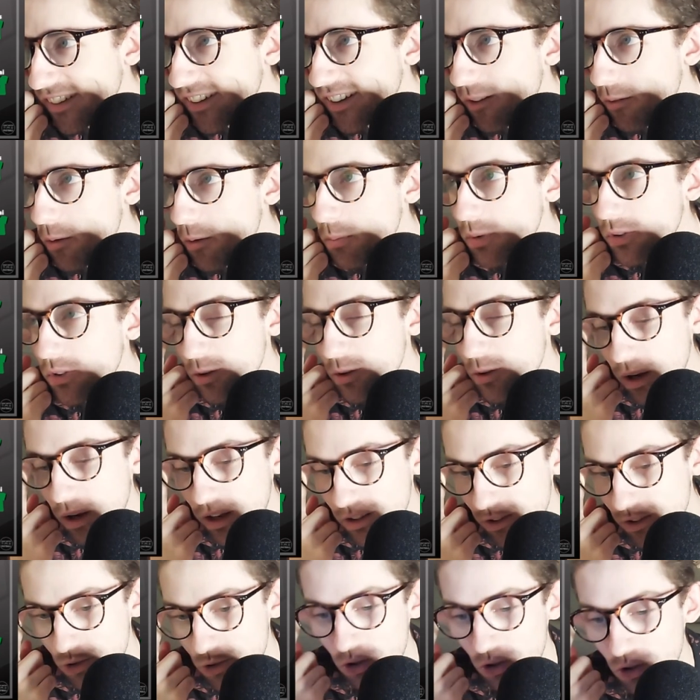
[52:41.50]
I mean, Piscopo,
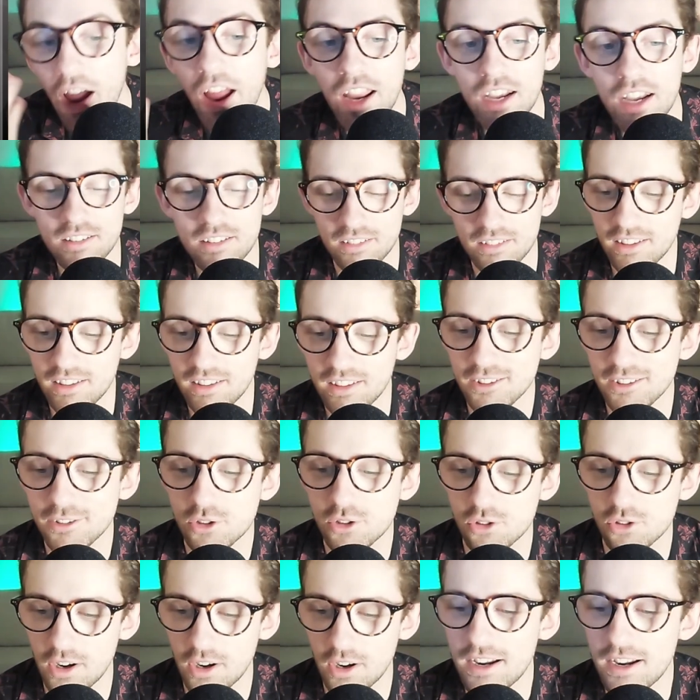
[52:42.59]
he's trying. At least he's
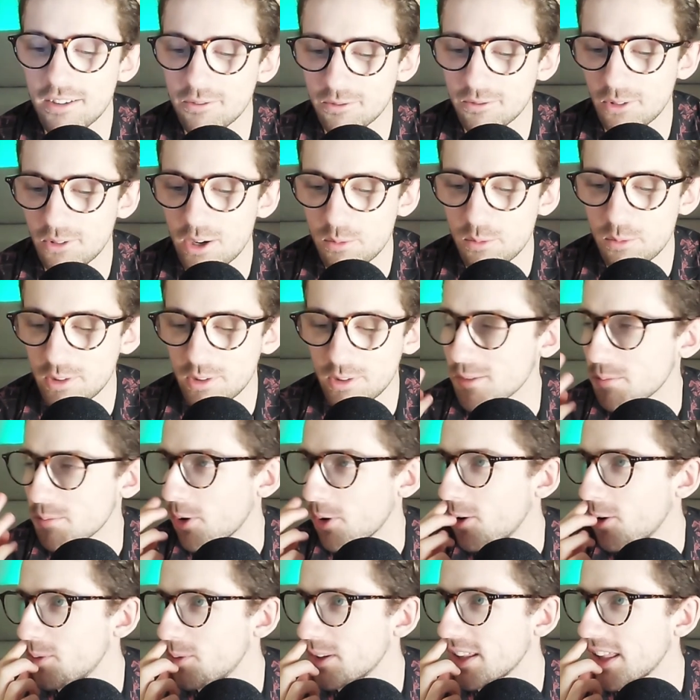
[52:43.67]
trying, Render
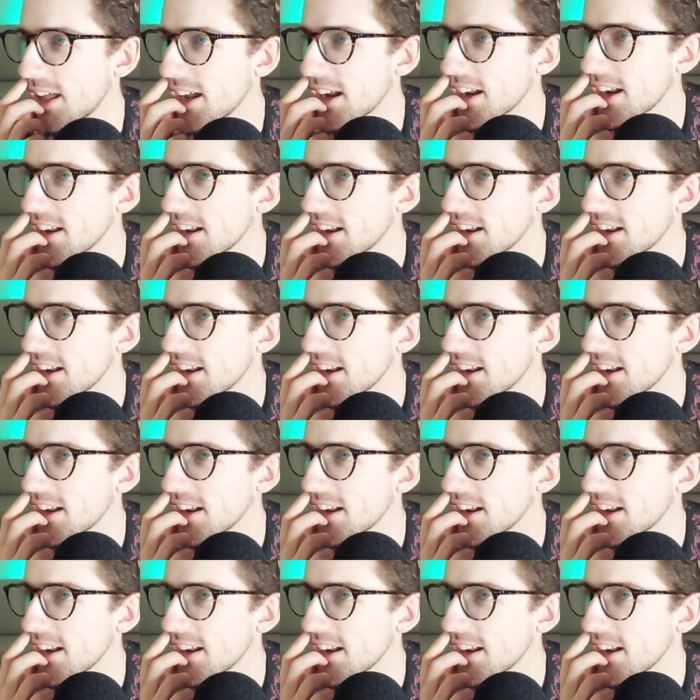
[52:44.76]
Piscopo, but